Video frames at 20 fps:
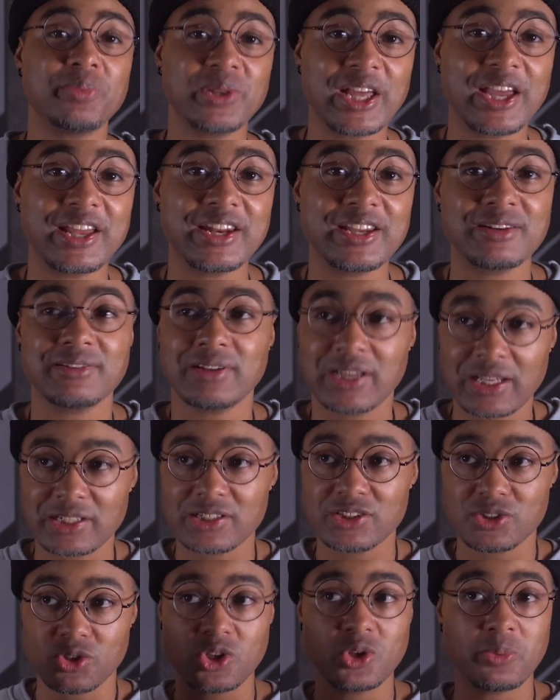planet, at
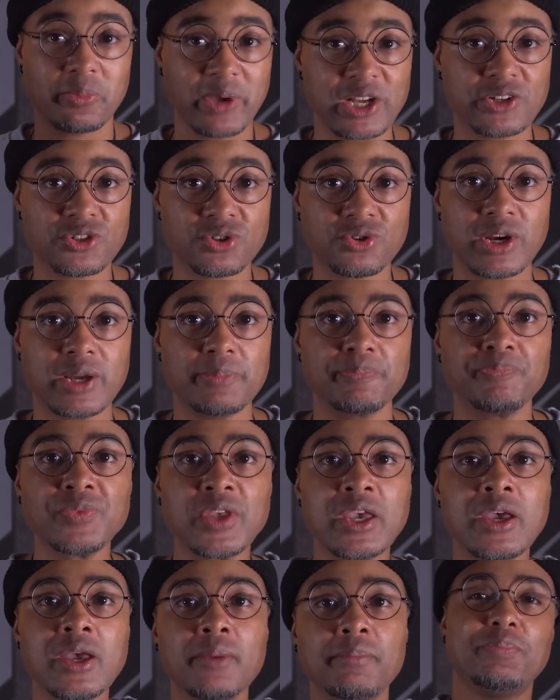least in the mainstream.
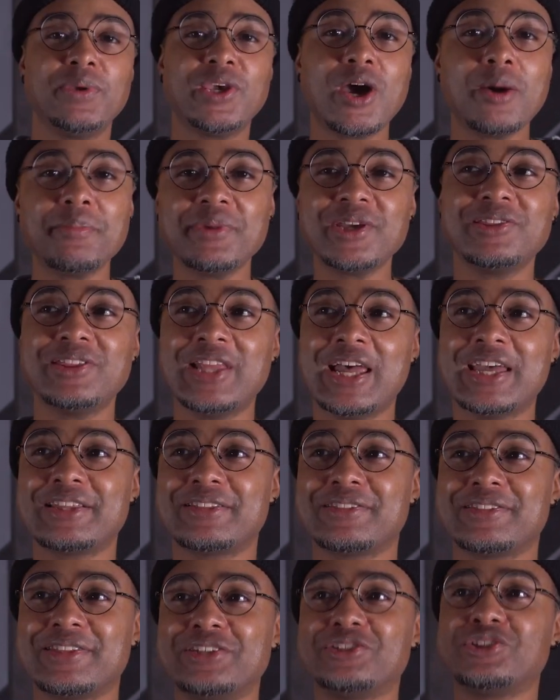Becoming
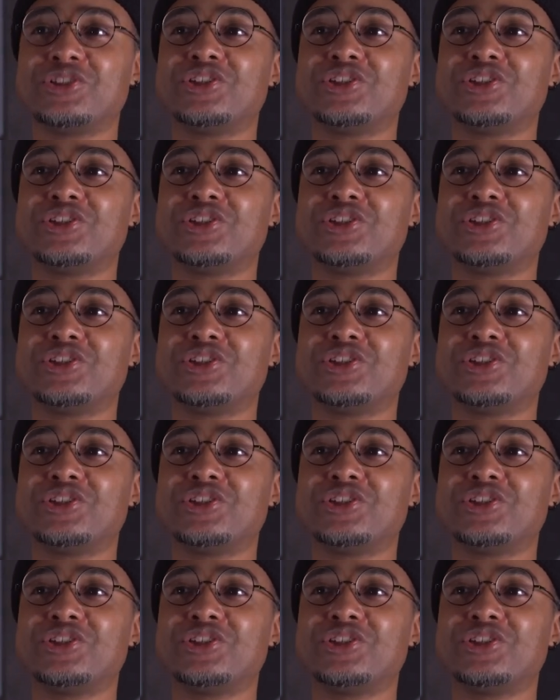like the